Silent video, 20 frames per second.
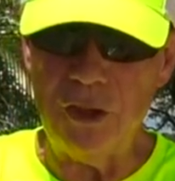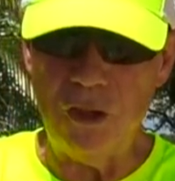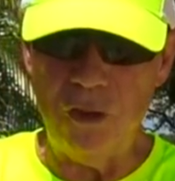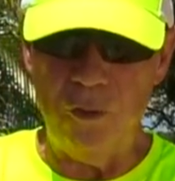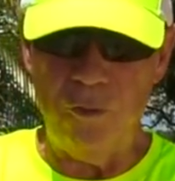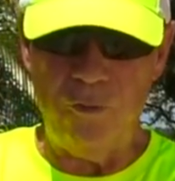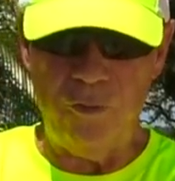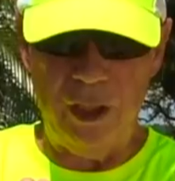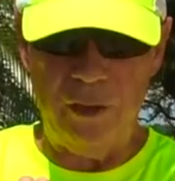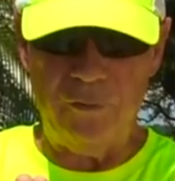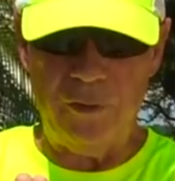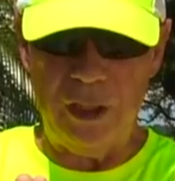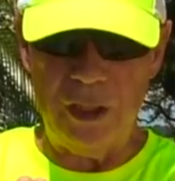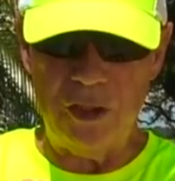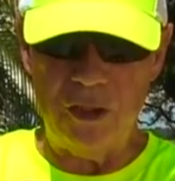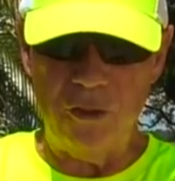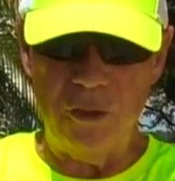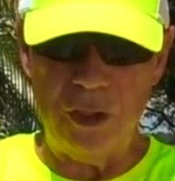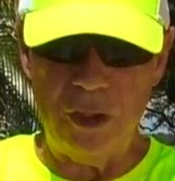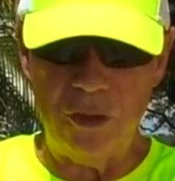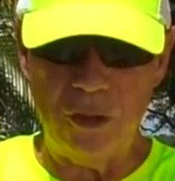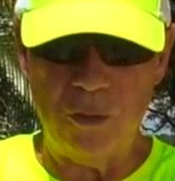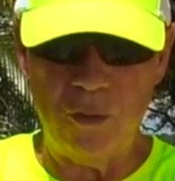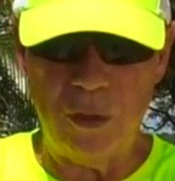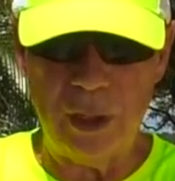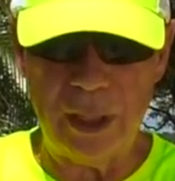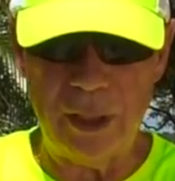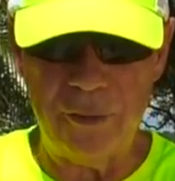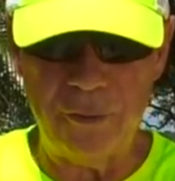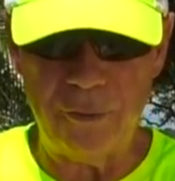a 250. So he took
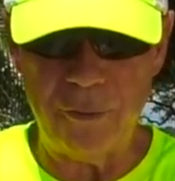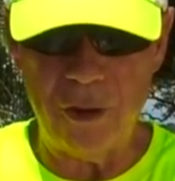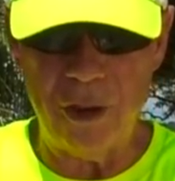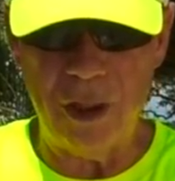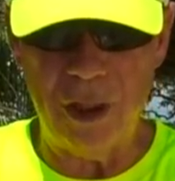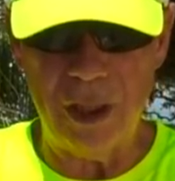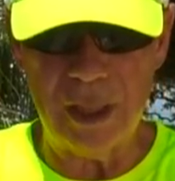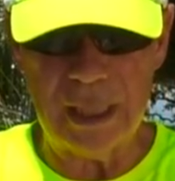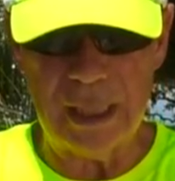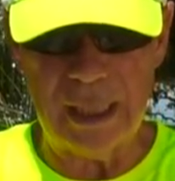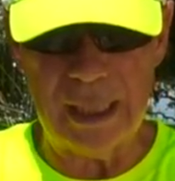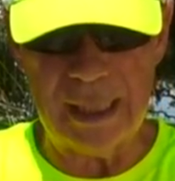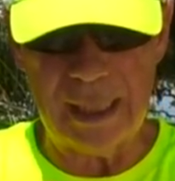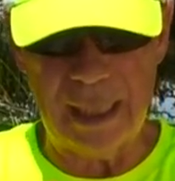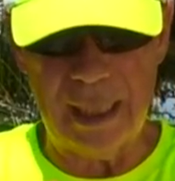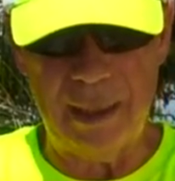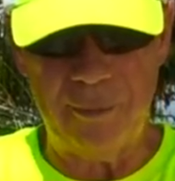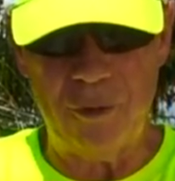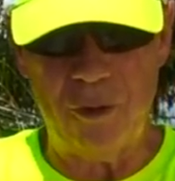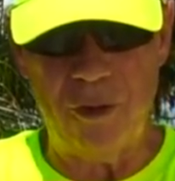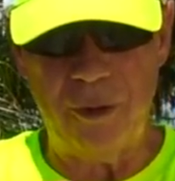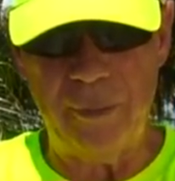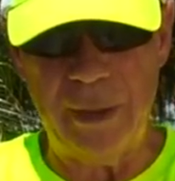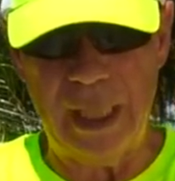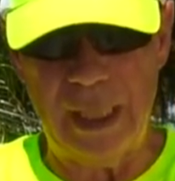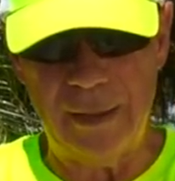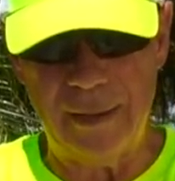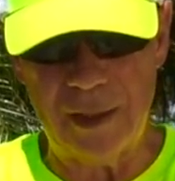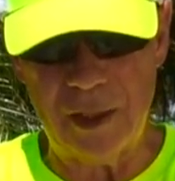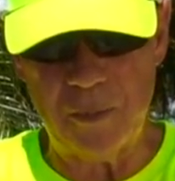one of the rods and he said, I'm going to
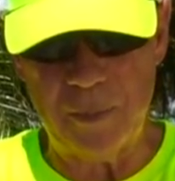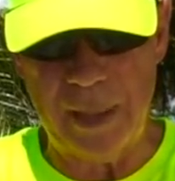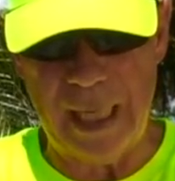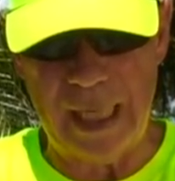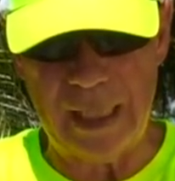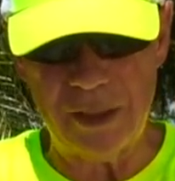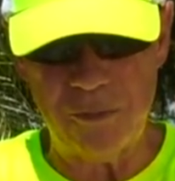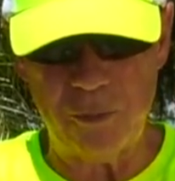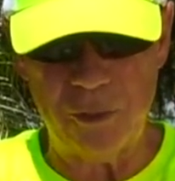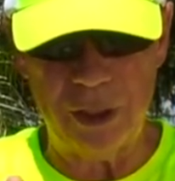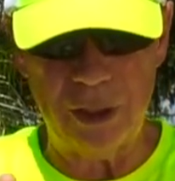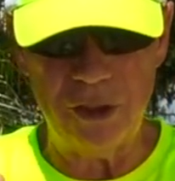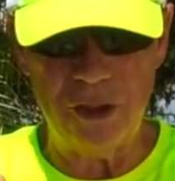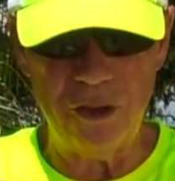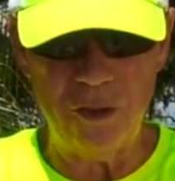make this pass with a